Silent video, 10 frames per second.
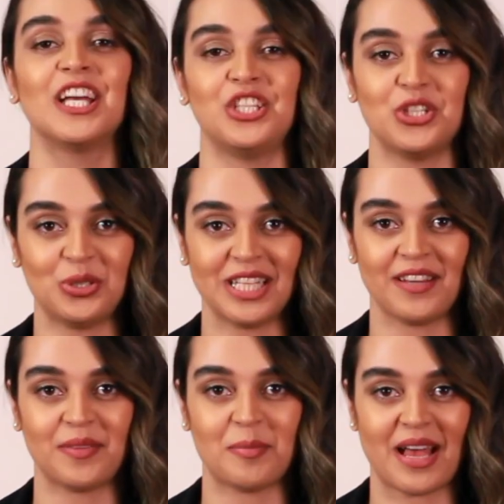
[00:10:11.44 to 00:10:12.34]
You'll
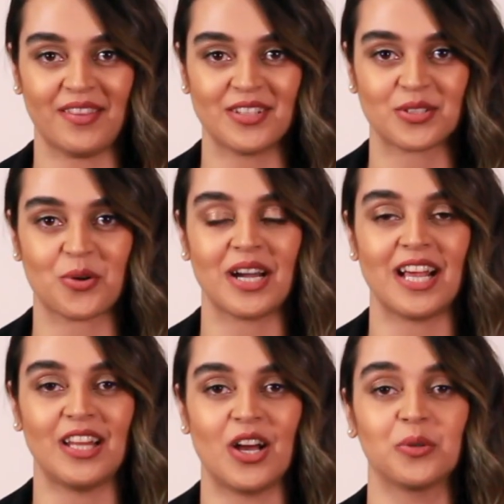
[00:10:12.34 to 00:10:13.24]
get the band score
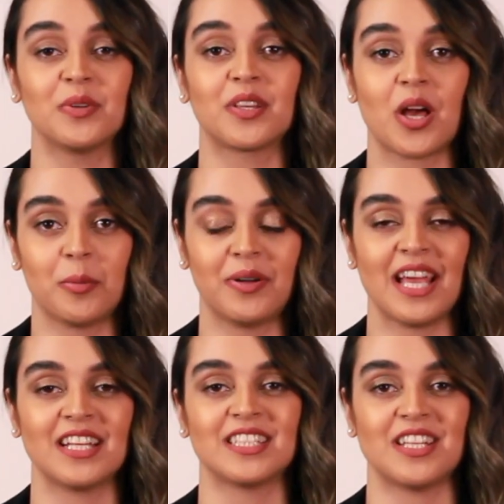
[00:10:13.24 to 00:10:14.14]
along with
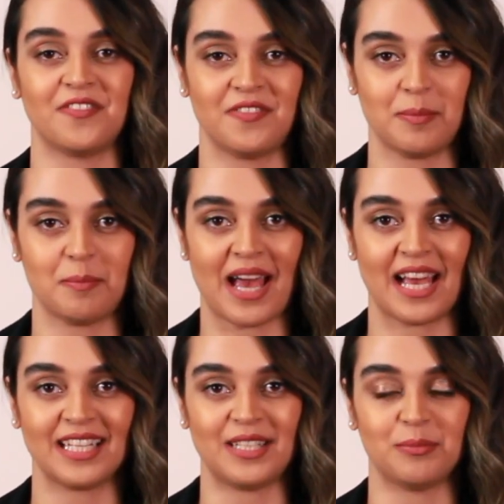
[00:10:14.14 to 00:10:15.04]
comprehensive
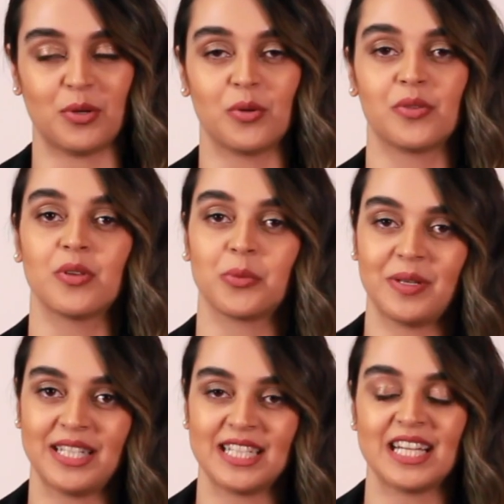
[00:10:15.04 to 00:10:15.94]
feedback in both
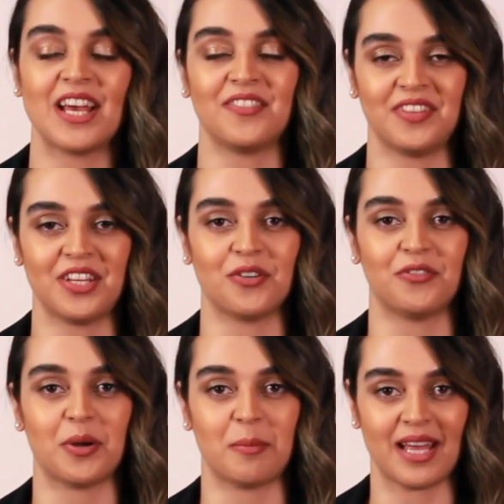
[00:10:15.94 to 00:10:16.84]
written and video
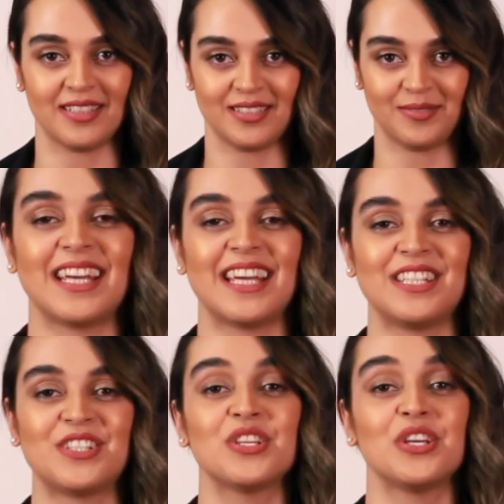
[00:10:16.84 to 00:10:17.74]
formats.
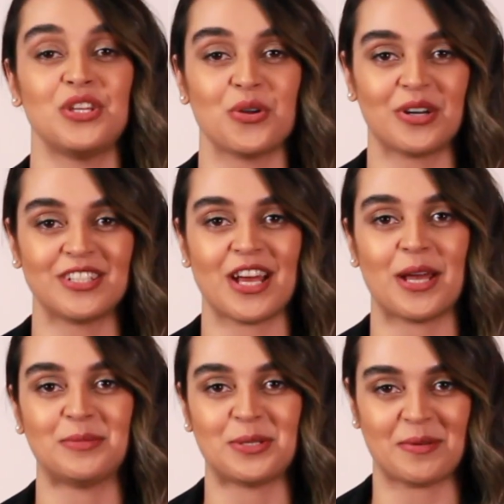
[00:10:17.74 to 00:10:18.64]
It's your
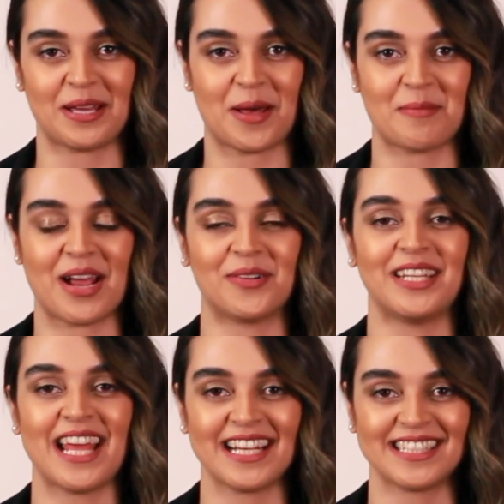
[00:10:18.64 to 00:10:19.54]
time to become our
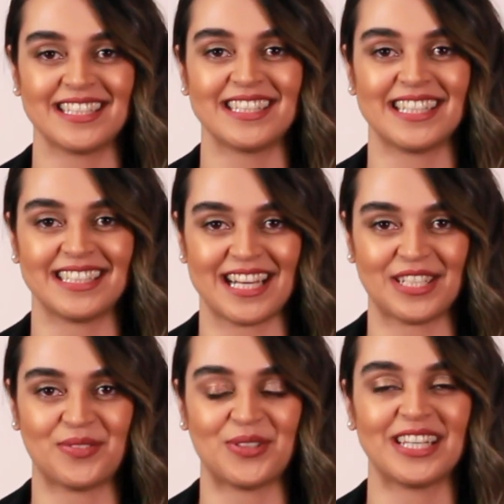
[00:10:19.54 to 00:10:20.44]
next
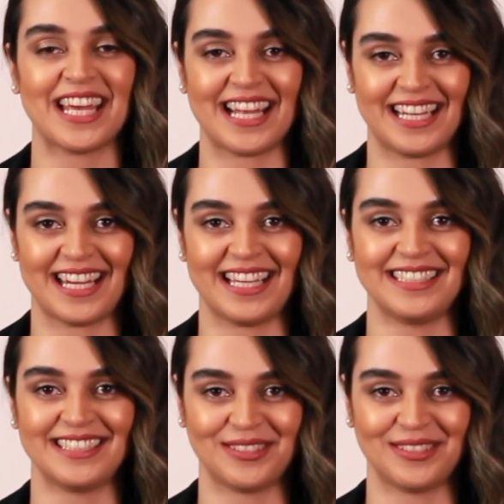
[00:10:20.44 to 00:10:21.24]
successful candidate.